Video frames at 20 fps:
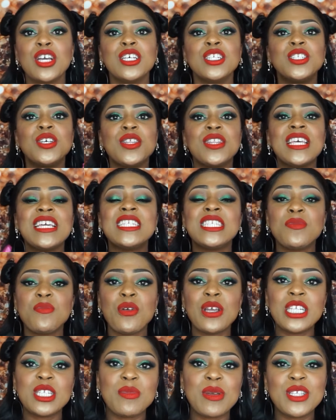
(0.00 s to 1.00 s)
So this
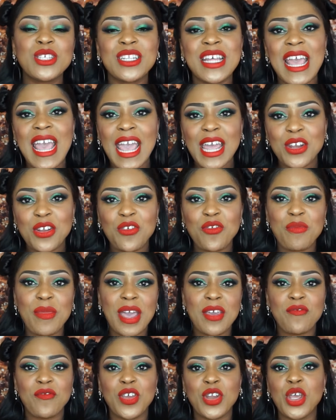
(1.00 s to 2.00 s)
brings me to the end of
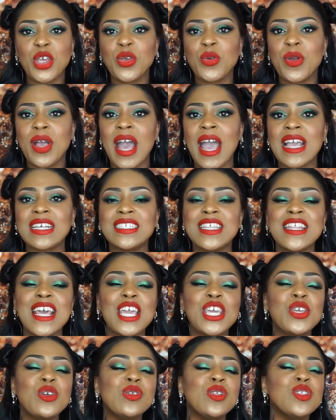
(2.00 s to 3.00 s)
my video, you guys.
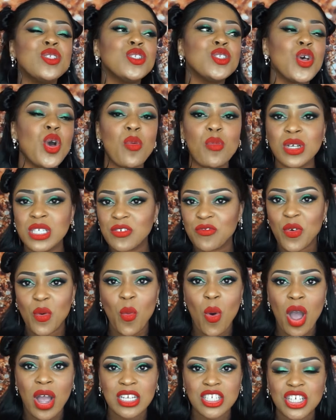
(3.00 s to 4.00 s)
Thank you so much for
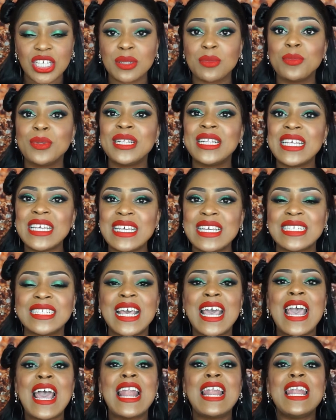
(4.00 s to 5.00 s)
watching. Please
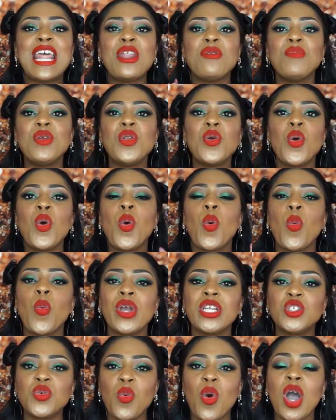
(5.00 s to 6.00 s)
let me know
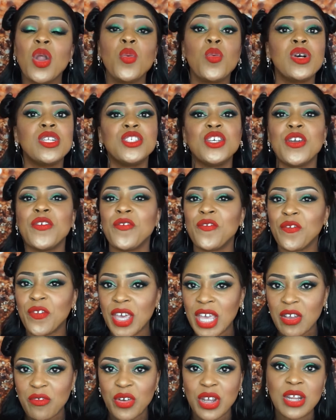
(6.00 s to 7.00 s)
which one was your
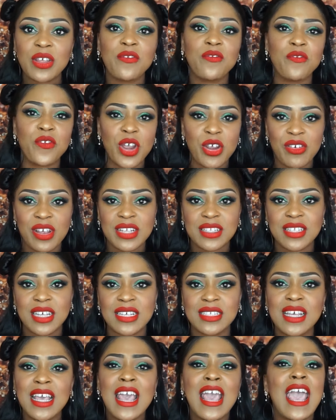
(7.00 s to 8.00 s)
favorite
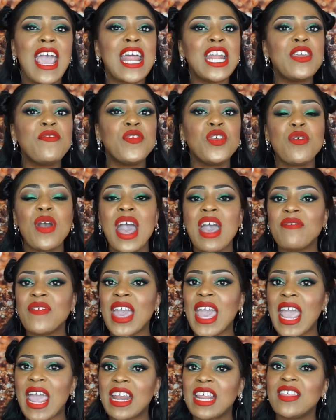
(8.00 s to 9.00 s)
fragrances. And if you have
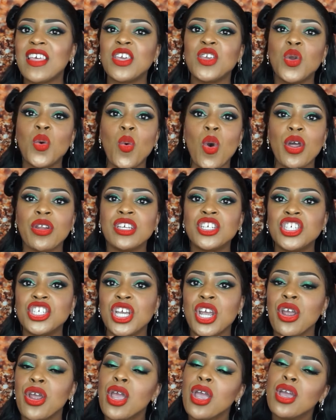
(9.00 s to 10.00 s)
any that you want to
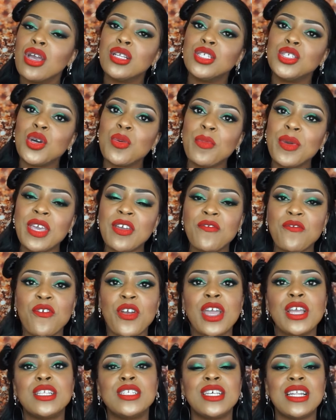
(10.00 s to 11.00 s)
share, don't be
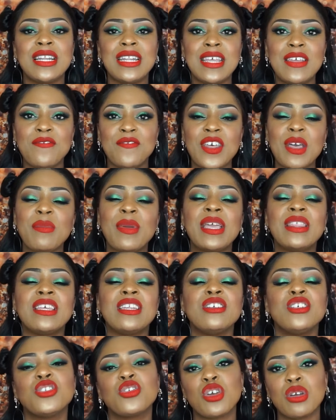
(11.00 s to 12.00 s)
afraid to leave them in the
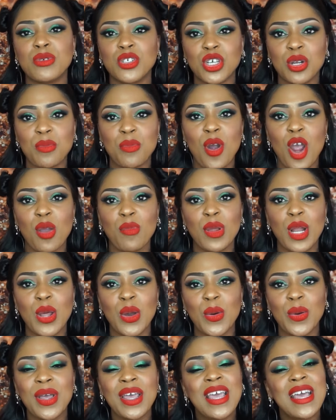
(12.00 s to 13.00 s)
description bar below.